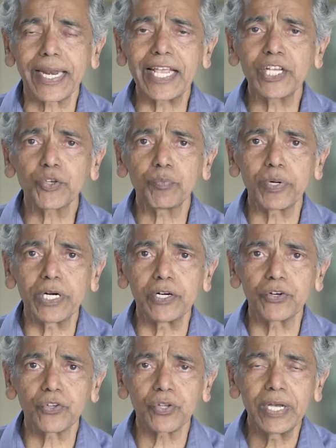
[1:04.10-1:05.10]
taste
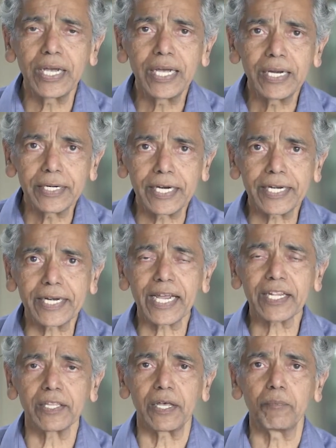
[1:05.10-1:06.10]
buds
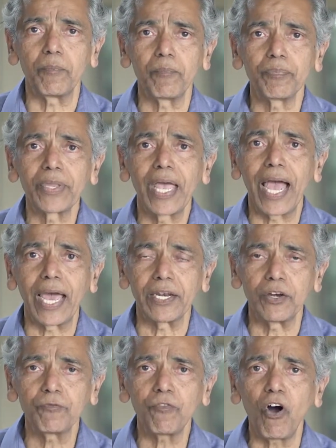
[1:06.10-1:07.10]
detect them and
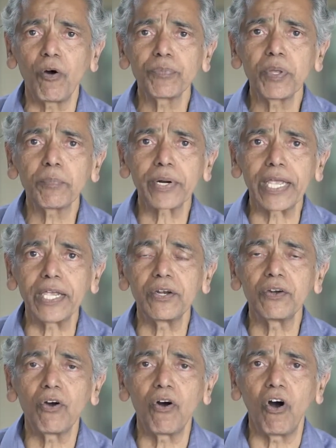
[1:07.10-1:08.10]
inform the
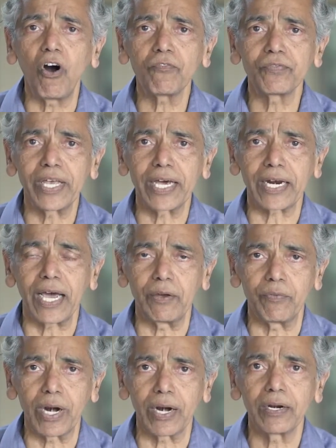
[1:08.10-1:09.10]
brain of the
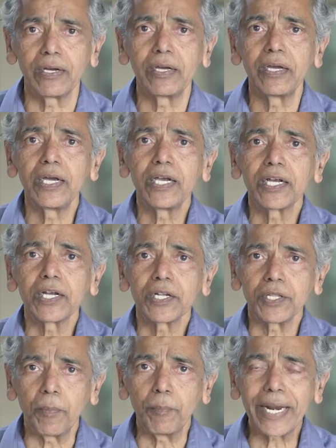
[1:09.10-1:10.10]
arrival.
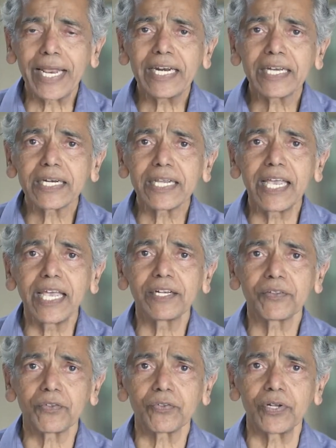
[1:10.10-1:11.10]
The brain
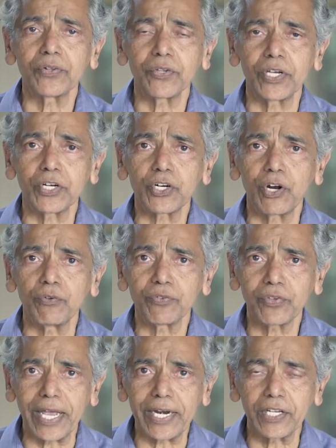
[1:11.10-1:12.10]
creates the sensation of
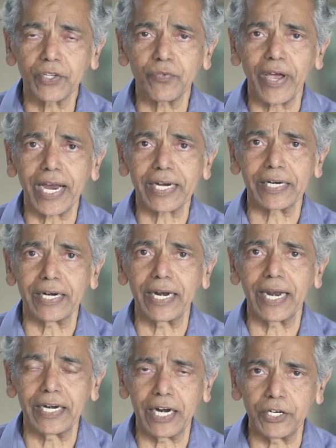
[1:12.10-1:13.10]
satisfaction
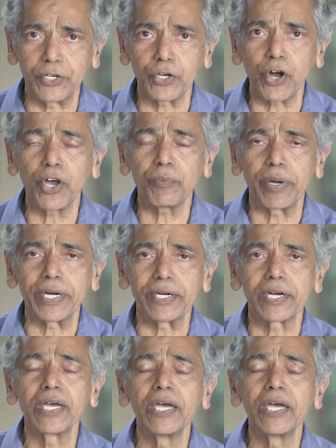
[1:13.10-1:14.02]
and enjoyment